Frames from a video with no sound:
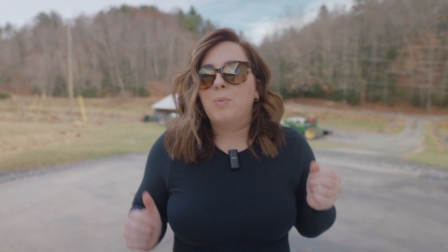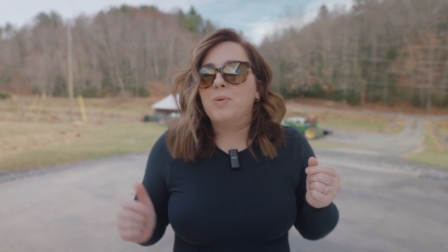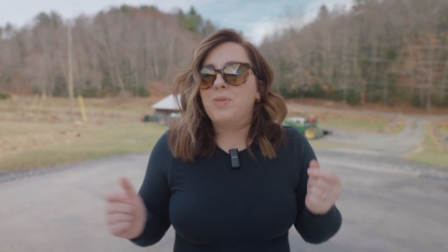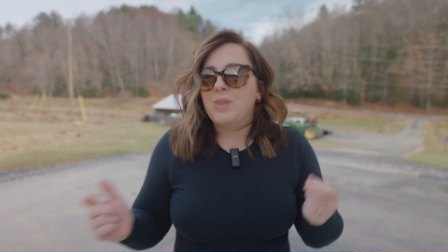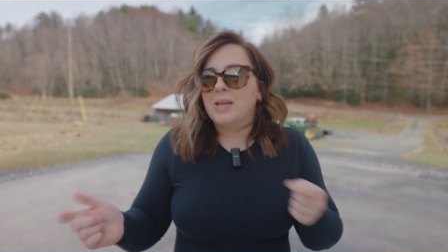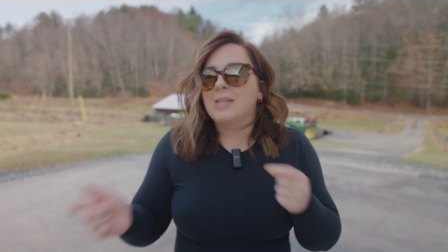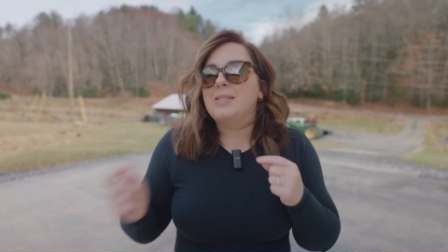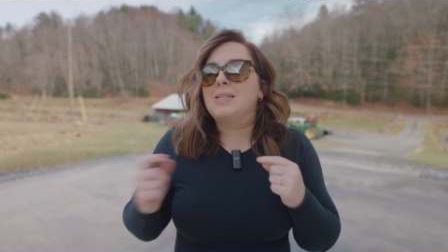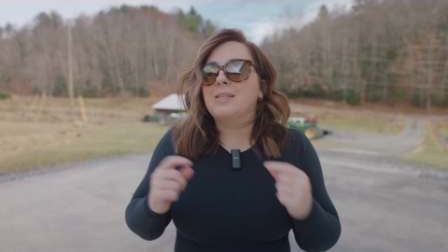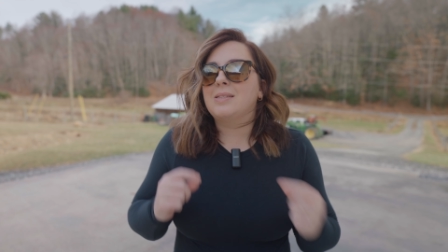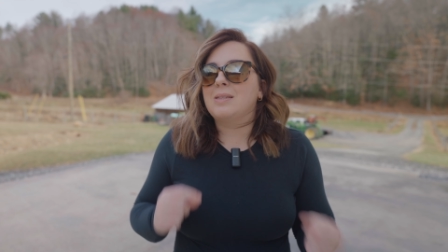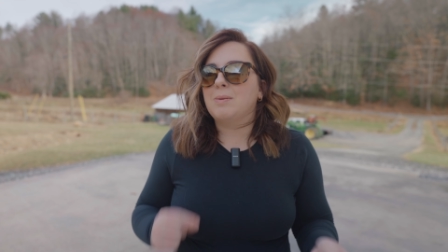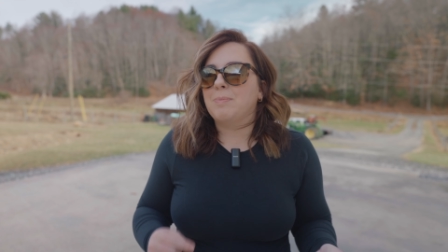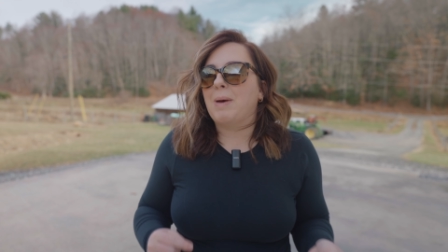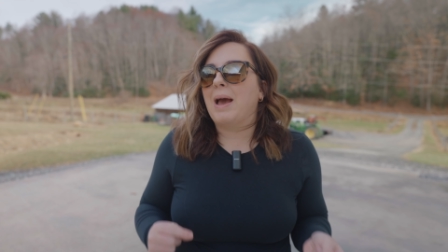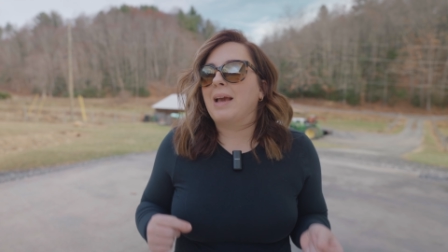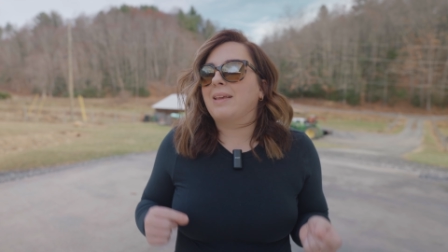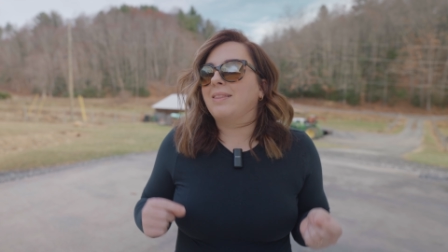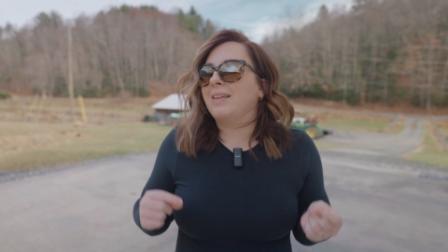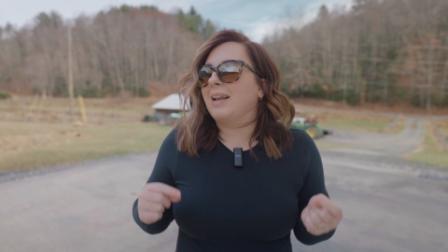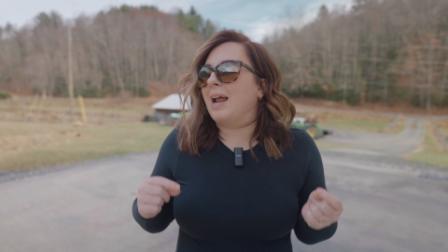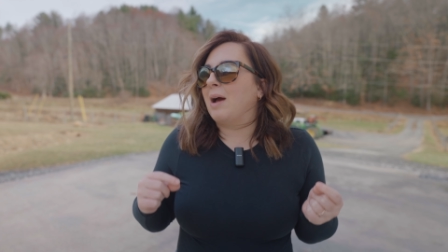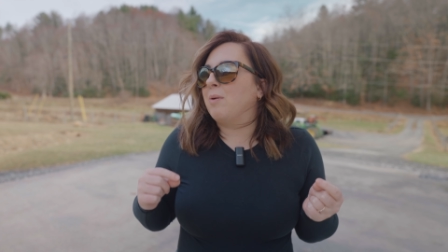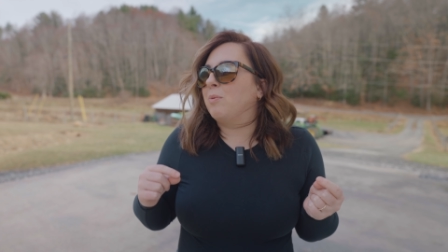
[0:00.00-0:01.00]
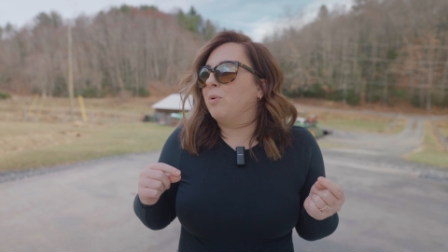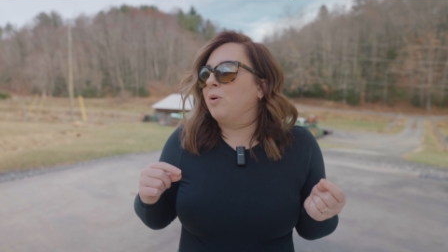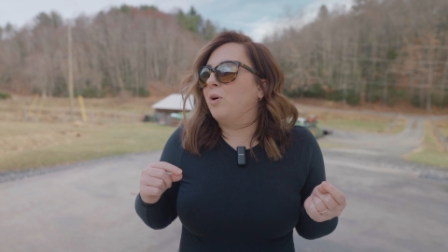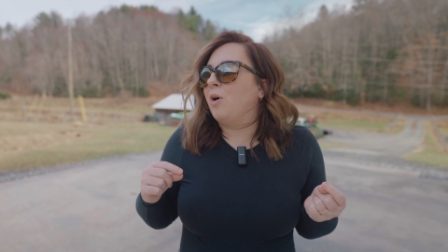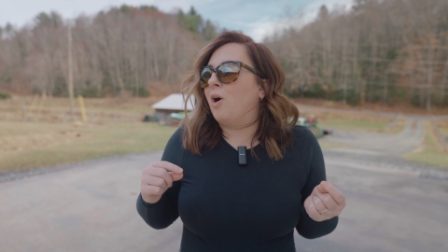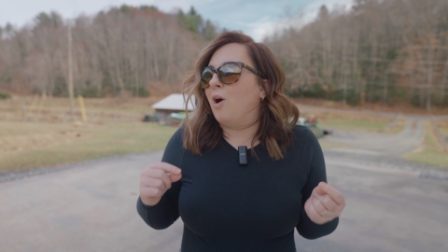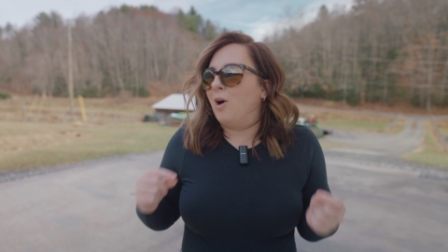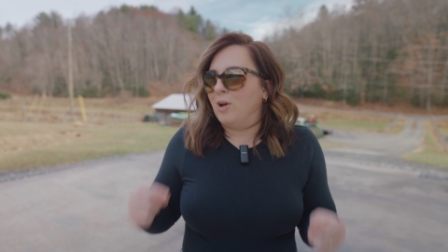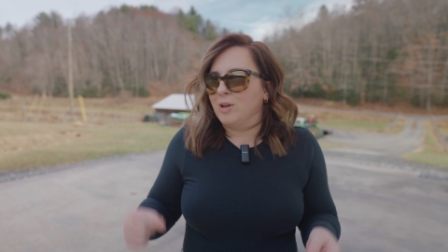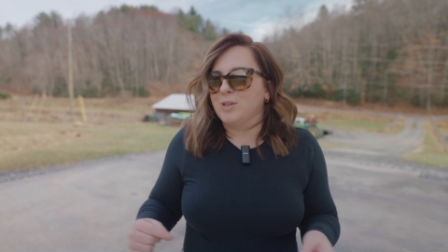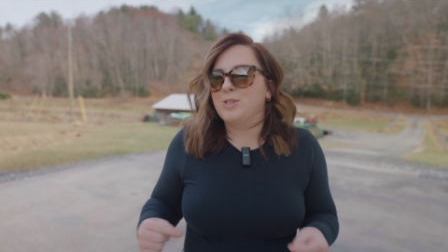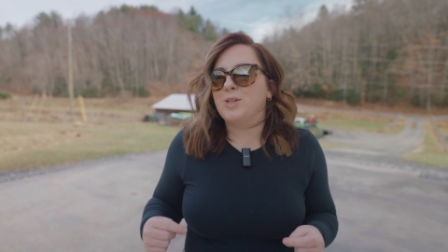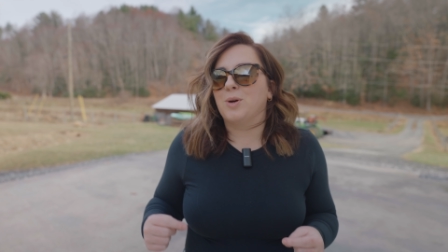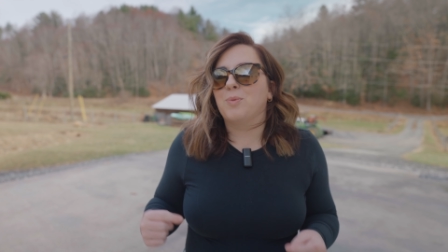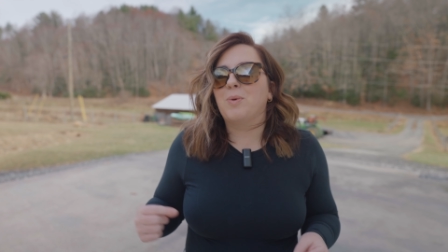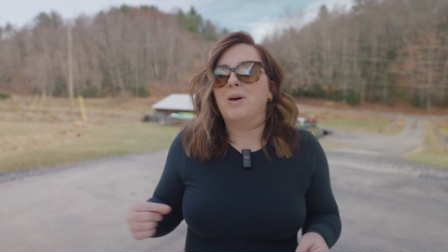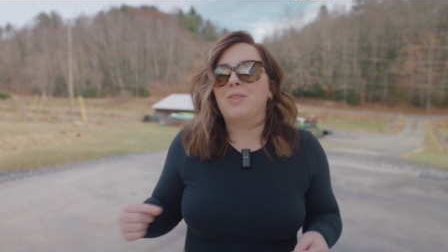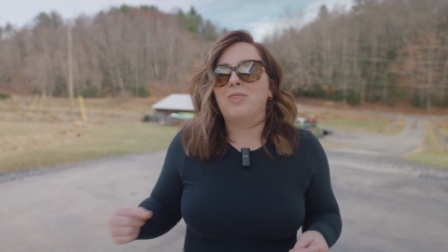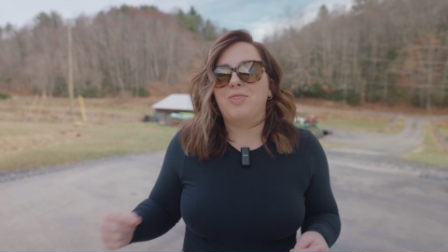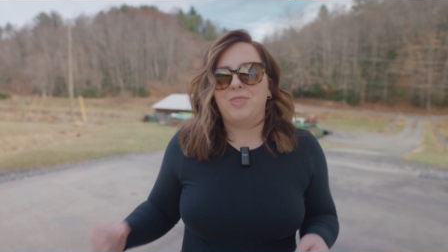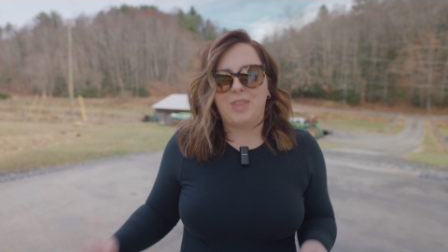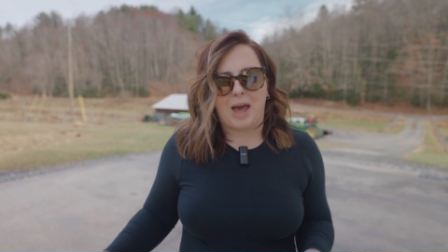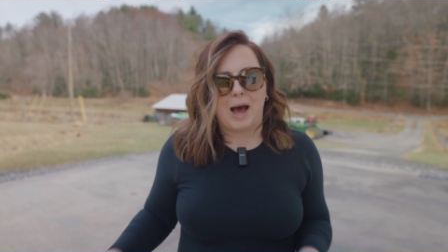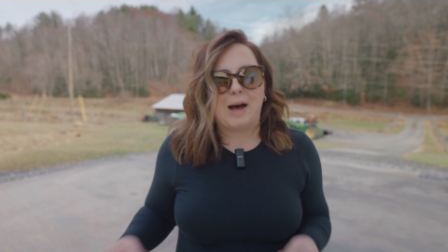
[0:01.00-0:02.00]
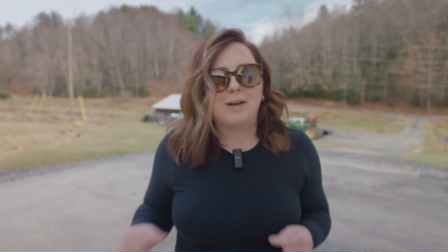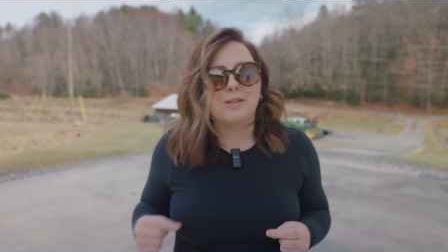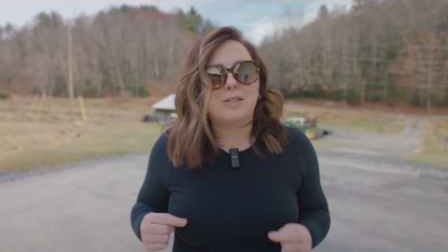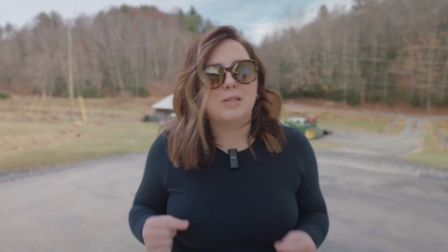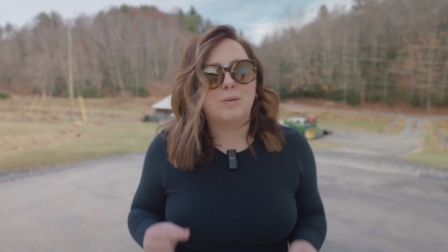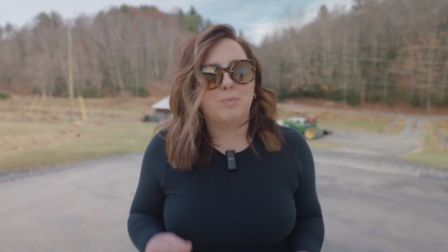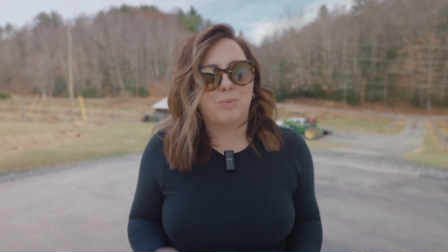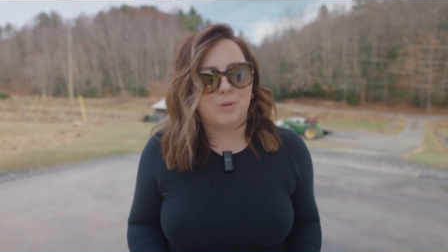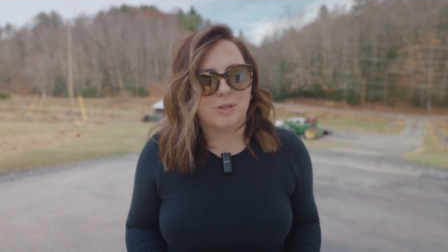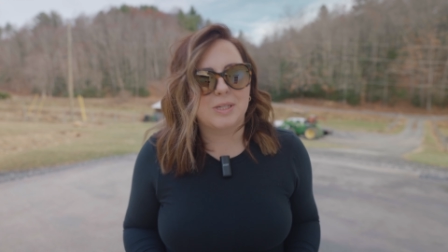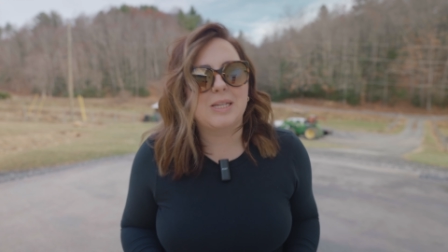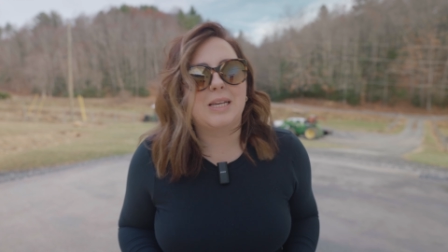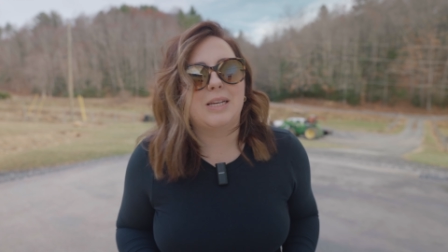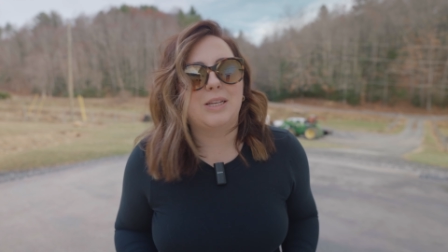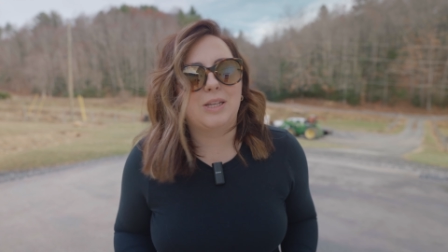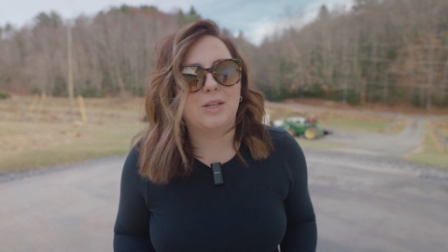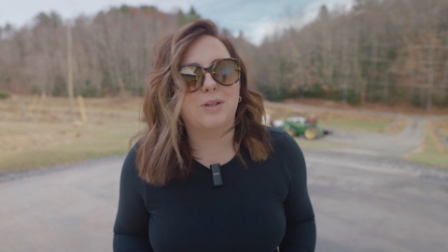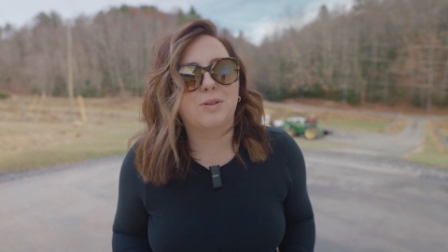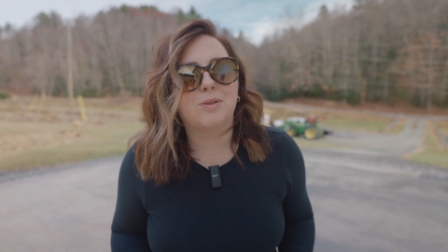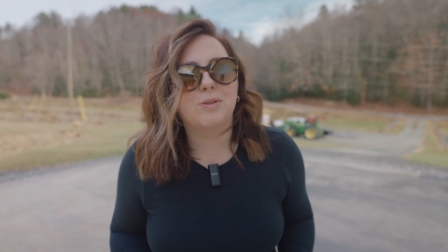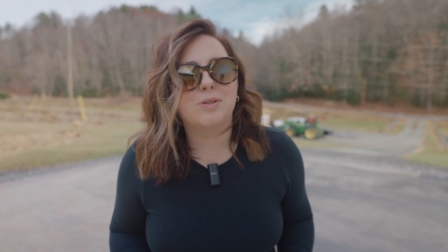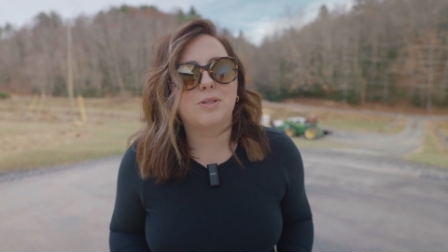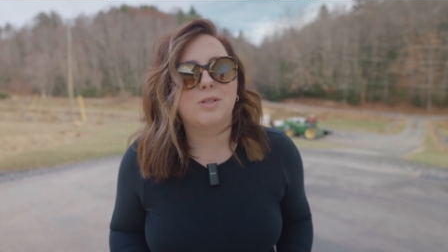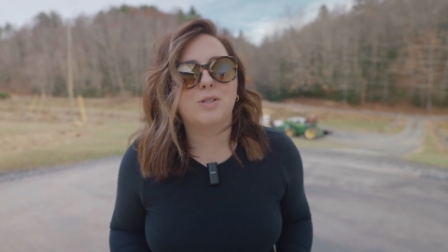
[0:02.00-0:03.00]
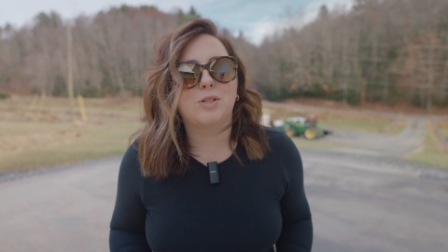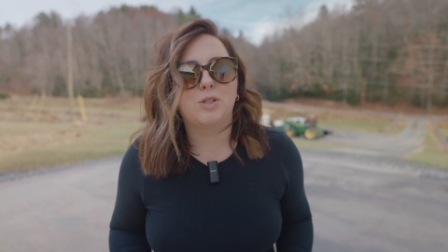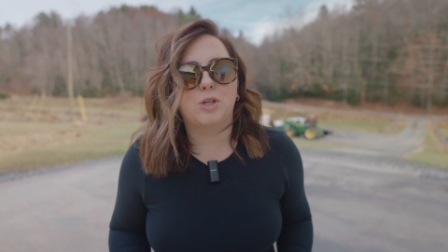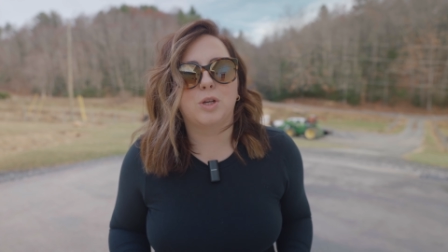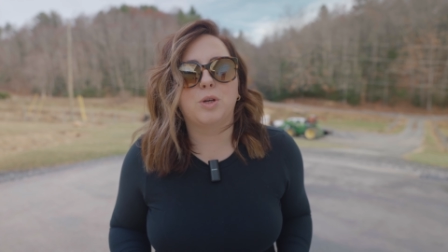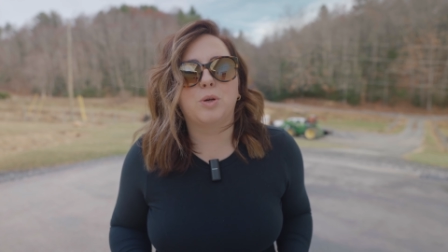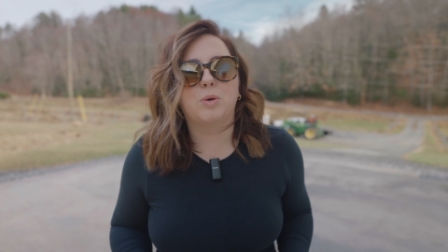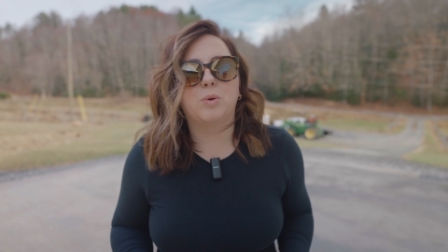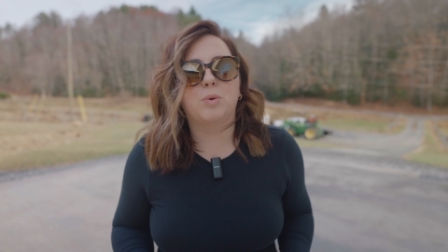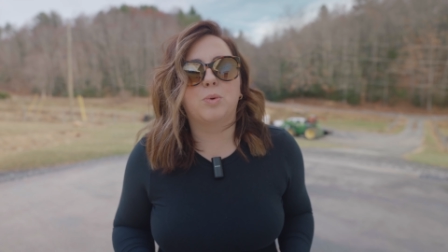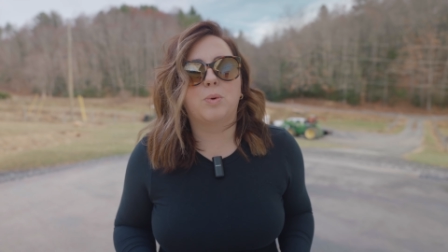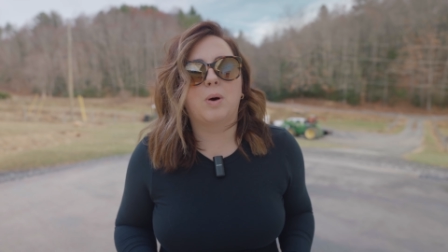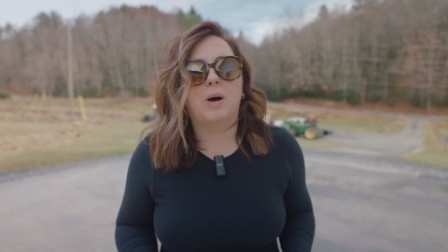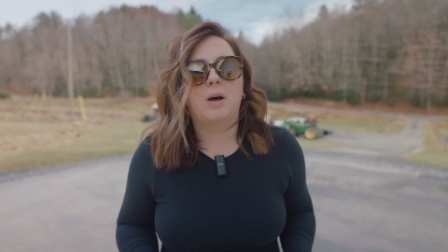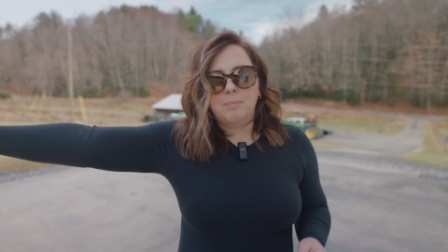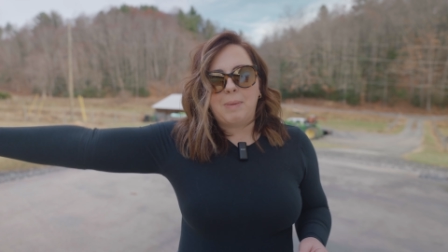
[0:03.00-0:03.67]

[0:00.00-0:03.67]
but this is a mic that I will also 1000% use to